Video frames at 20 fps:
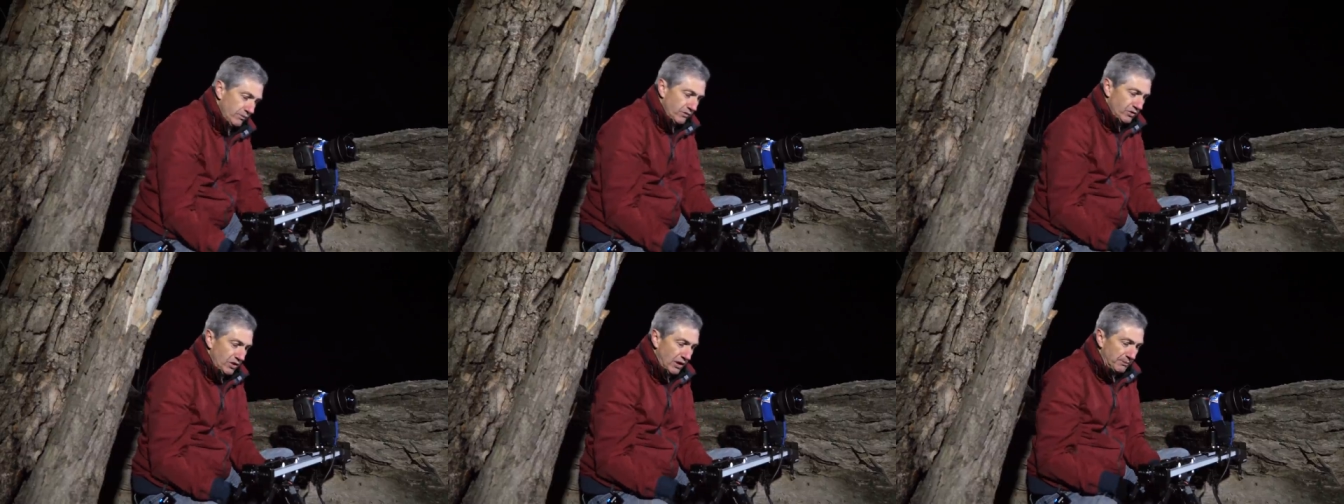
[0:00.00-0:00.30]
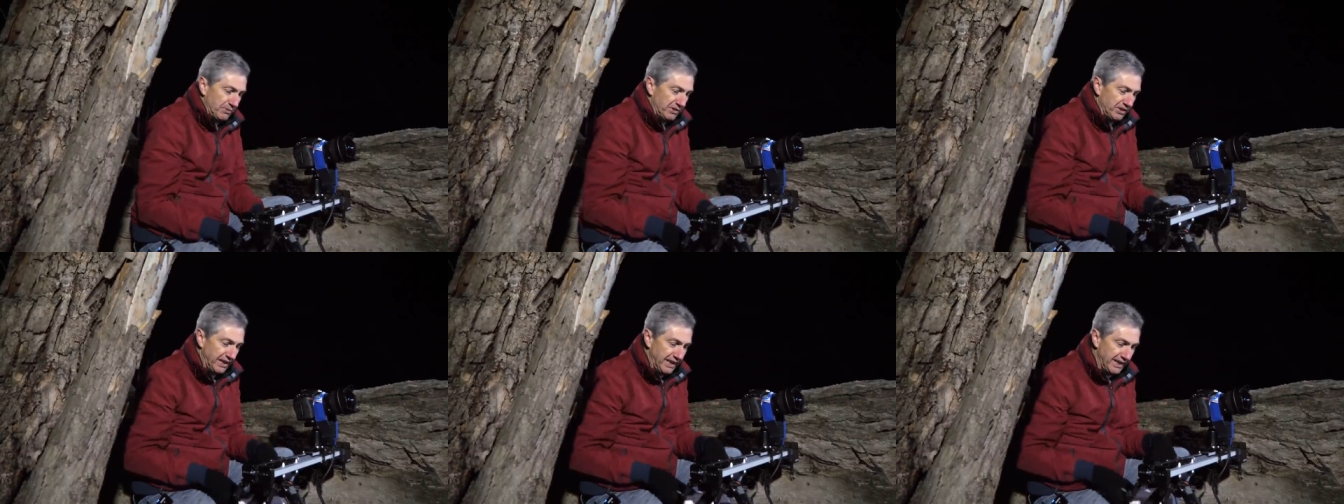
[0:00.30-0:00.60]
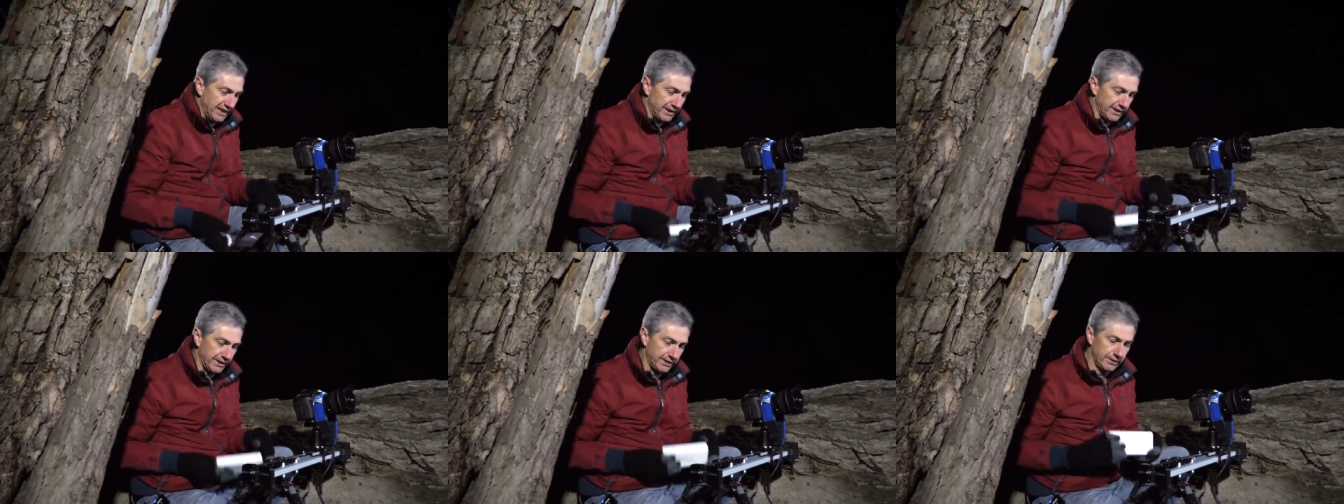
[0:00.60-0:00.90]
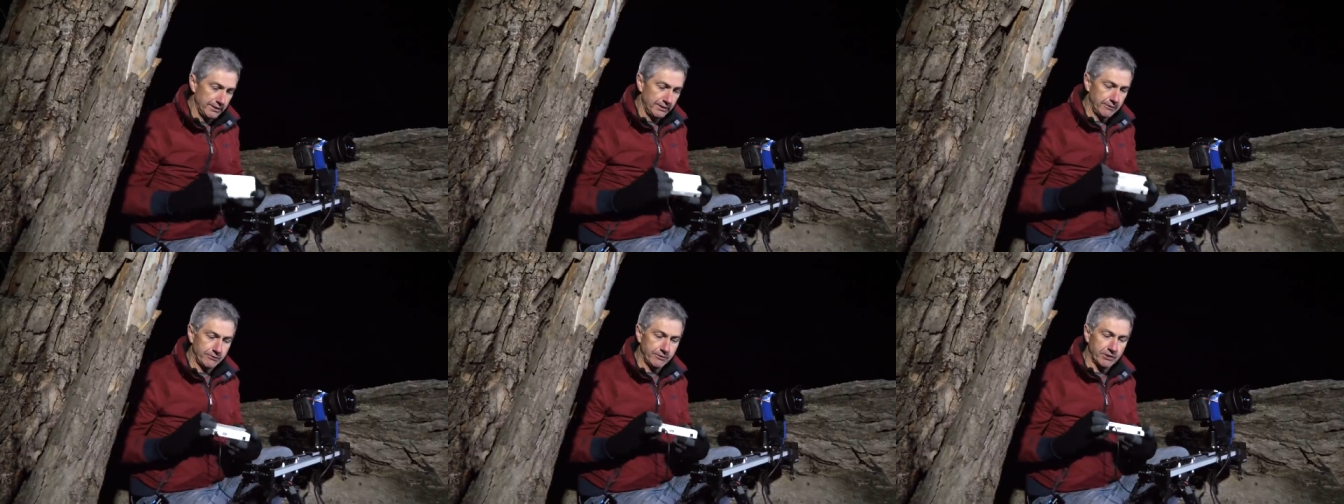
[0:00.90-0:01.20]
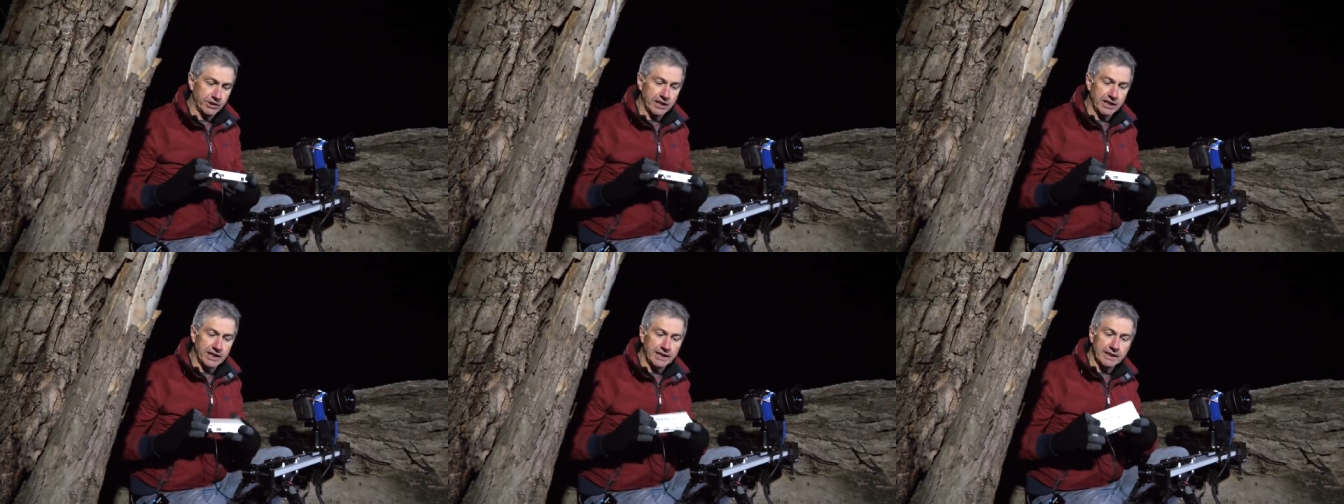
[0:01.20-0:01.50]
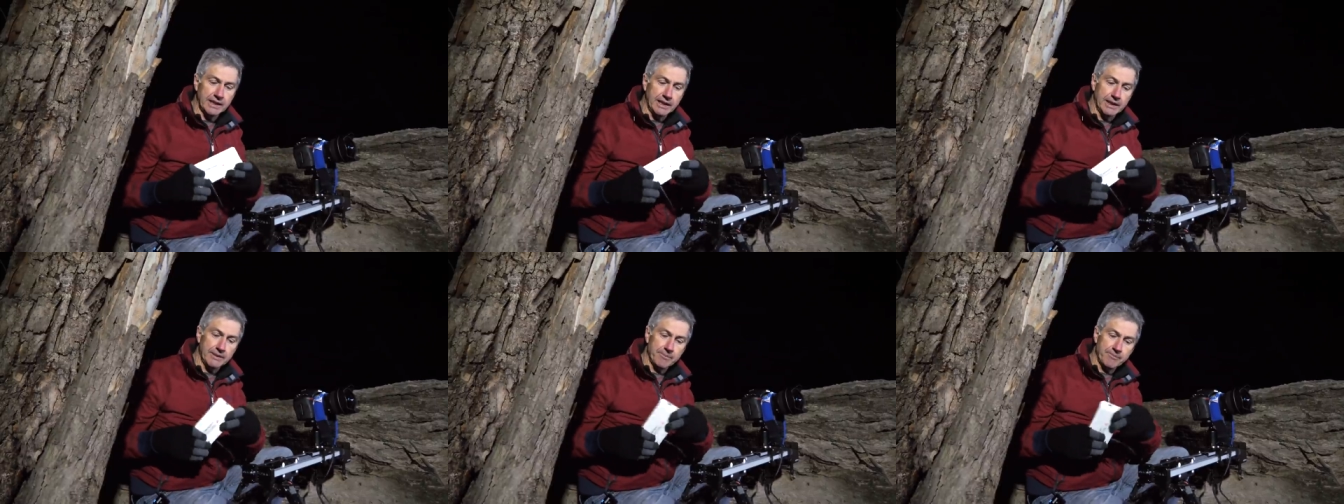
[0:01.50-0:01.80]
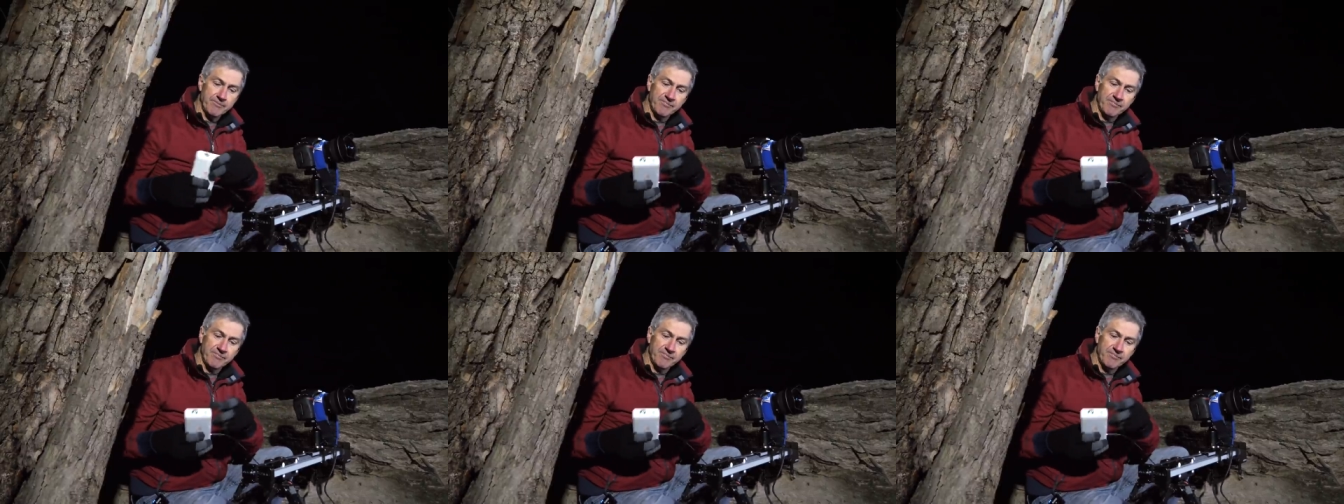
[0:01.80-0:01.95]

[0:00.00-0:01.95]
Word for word: jump starters for a car